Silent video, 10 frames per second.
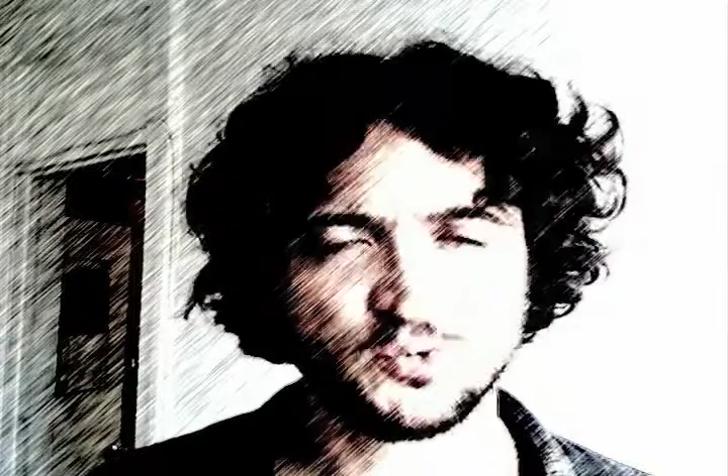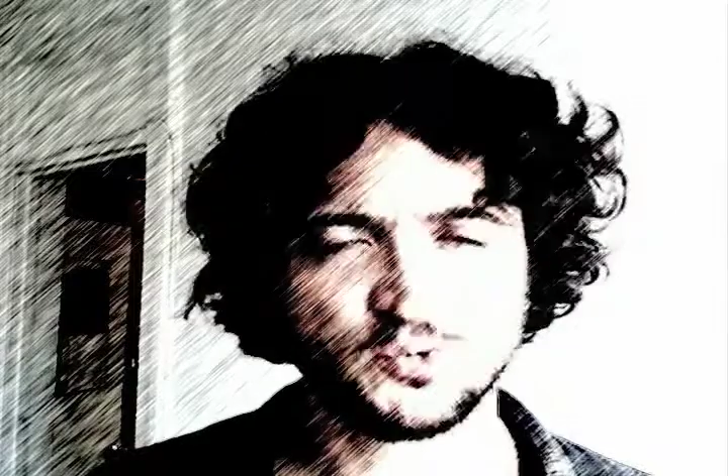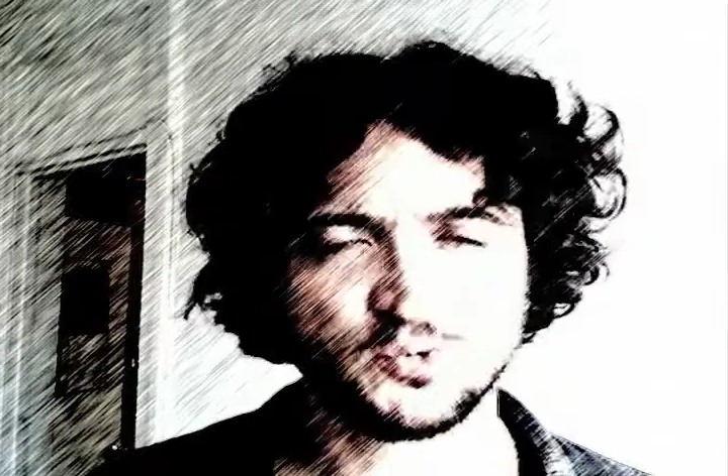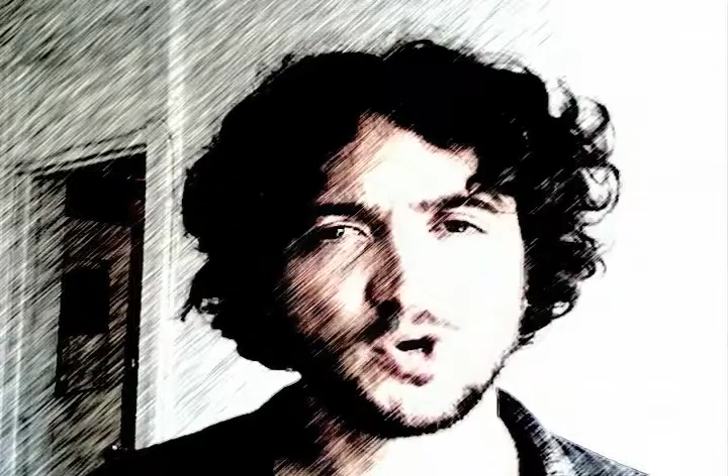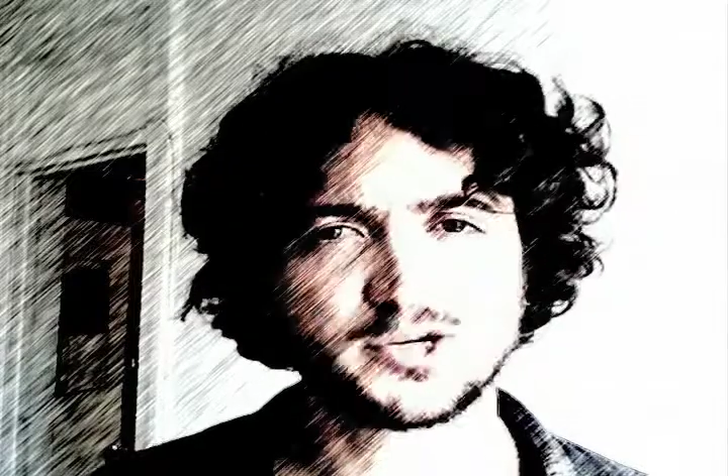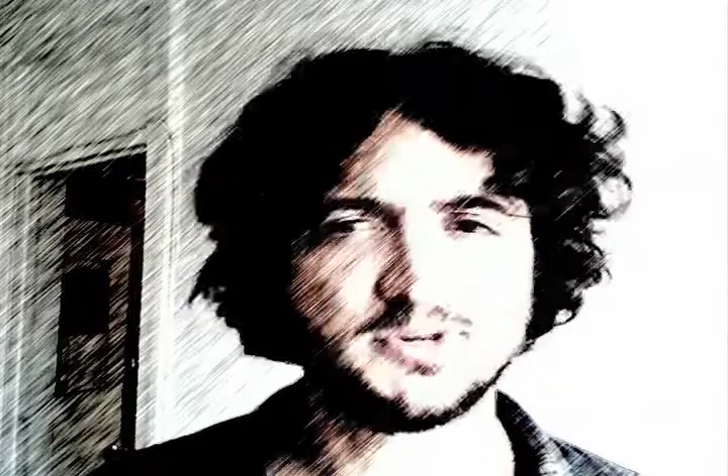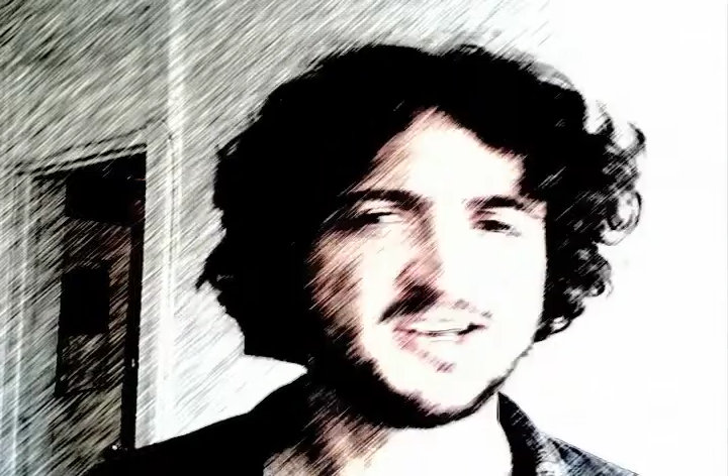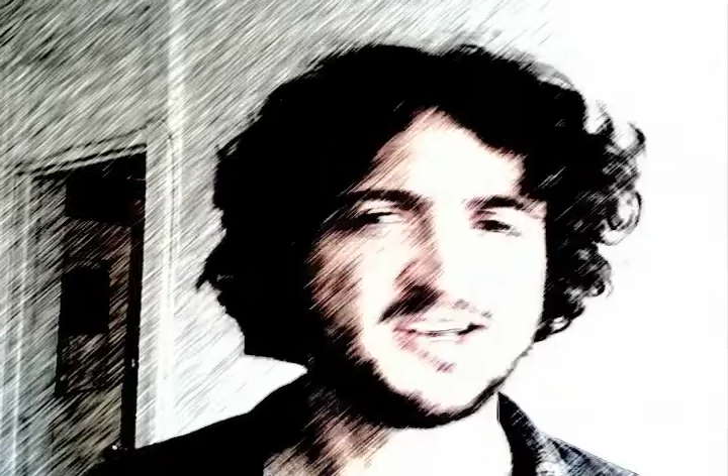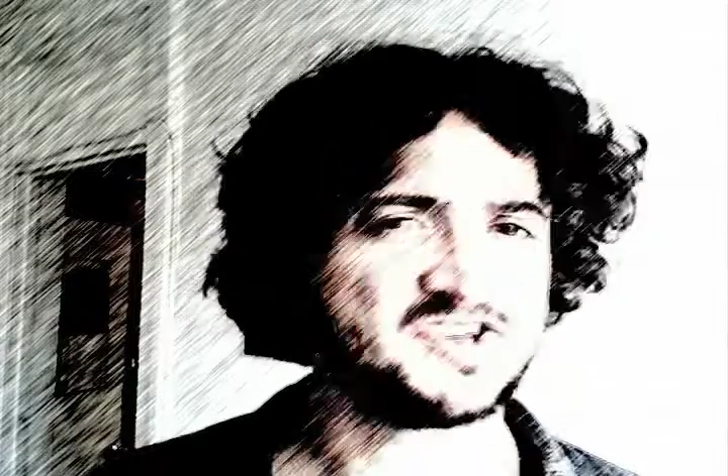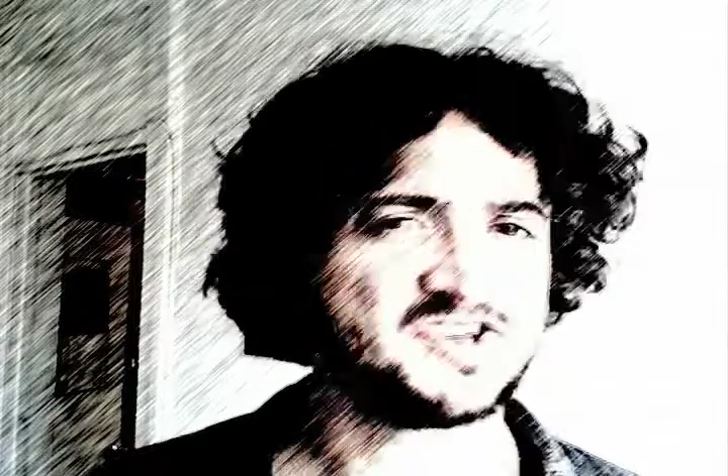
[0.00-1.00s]

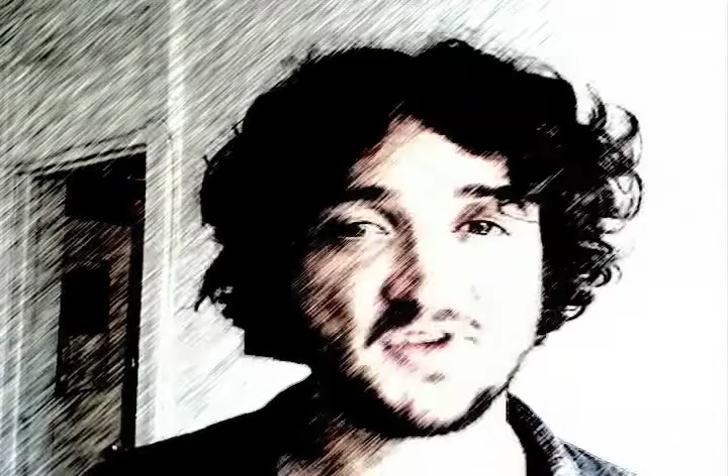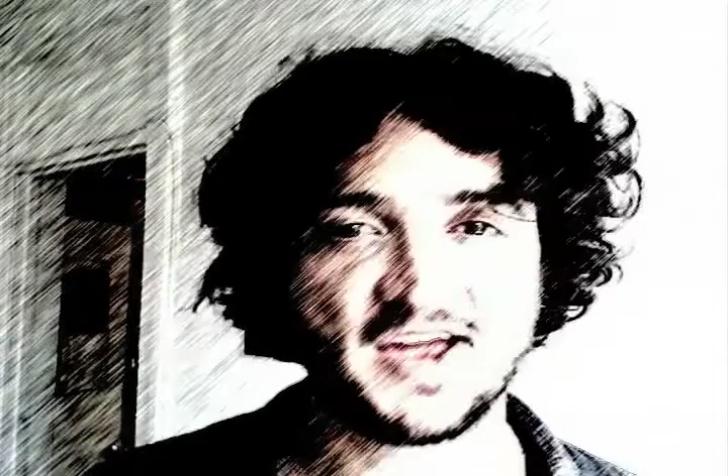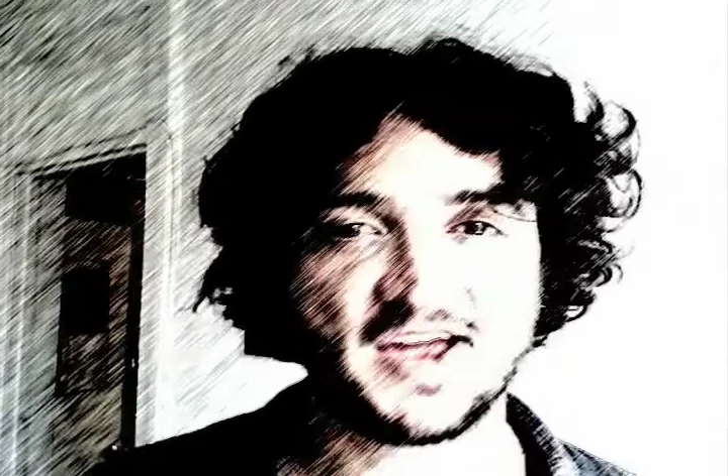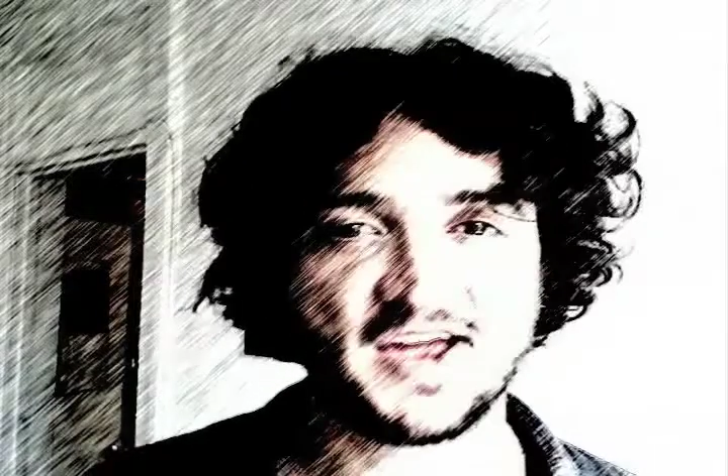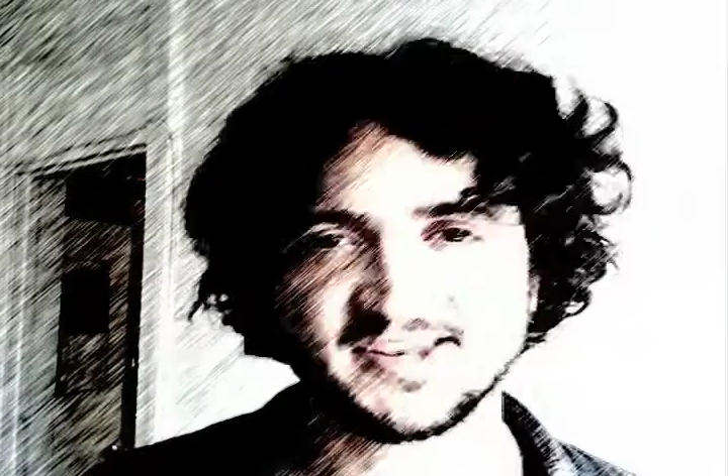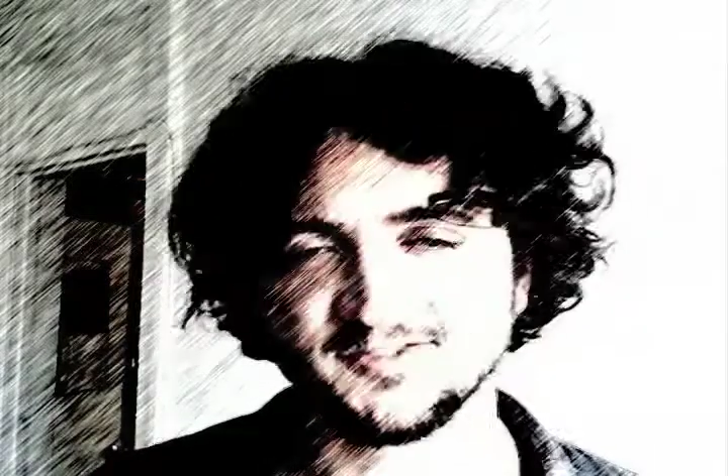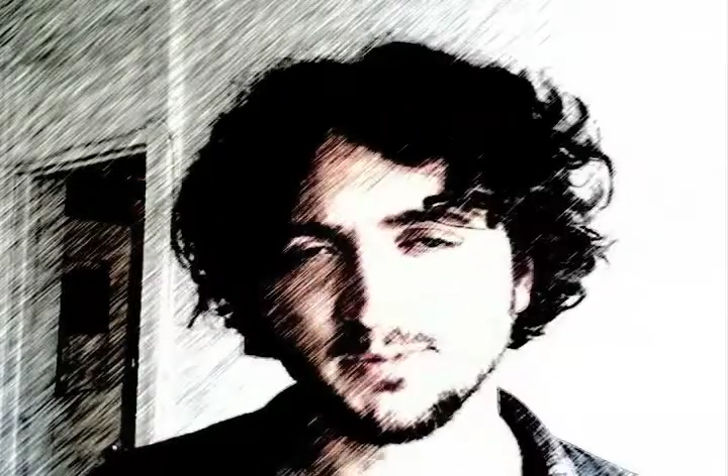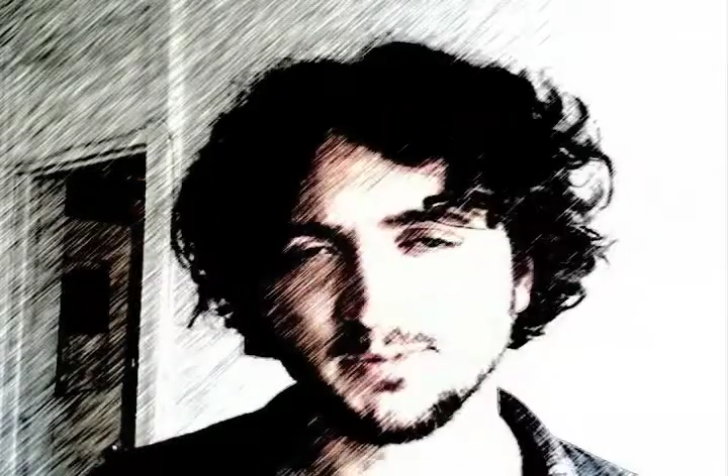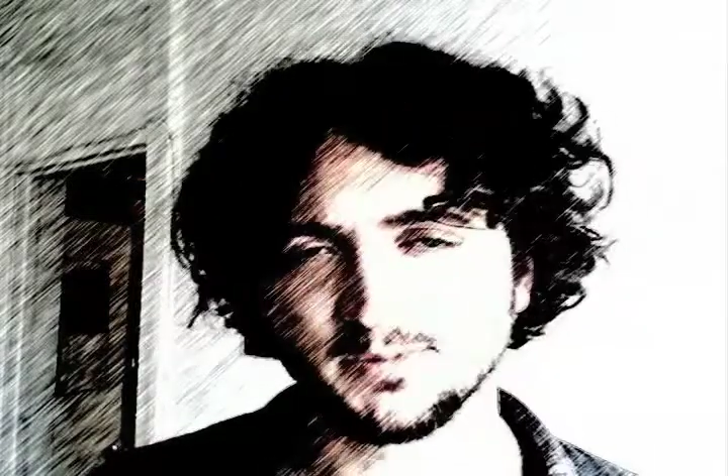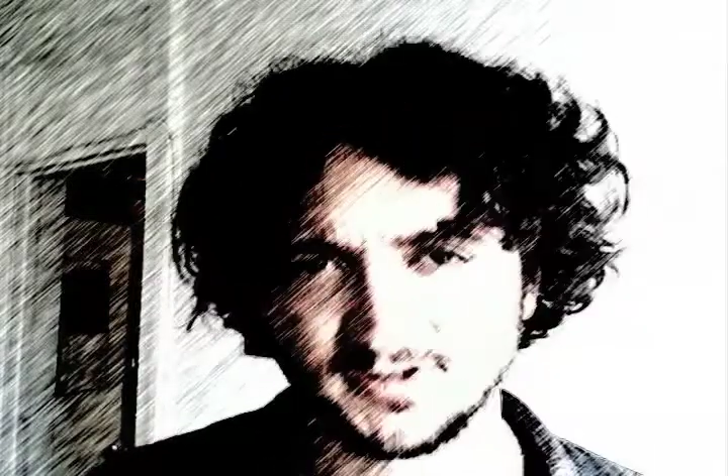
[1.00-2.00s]
workplace than attractive
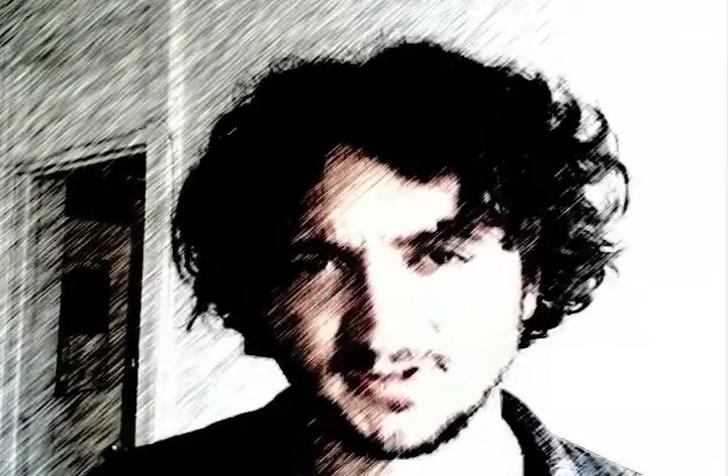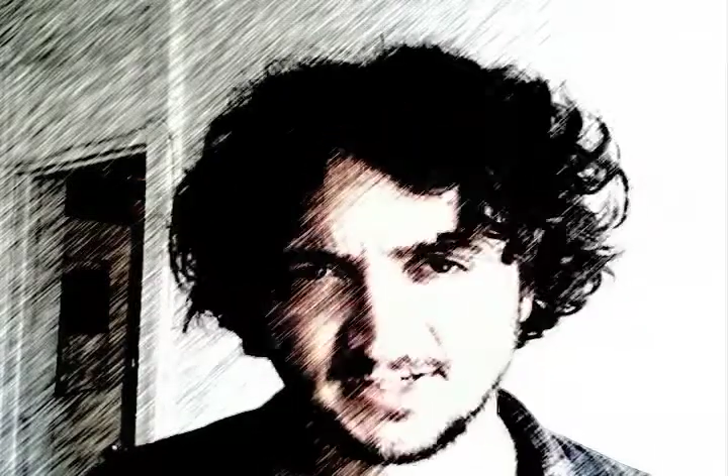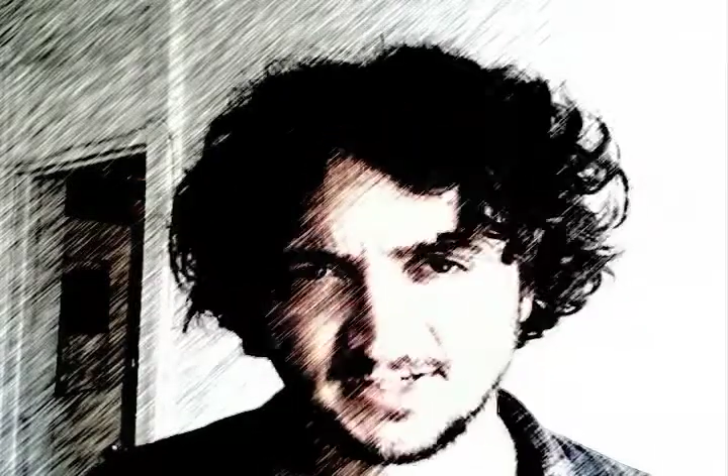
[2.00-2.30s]
people.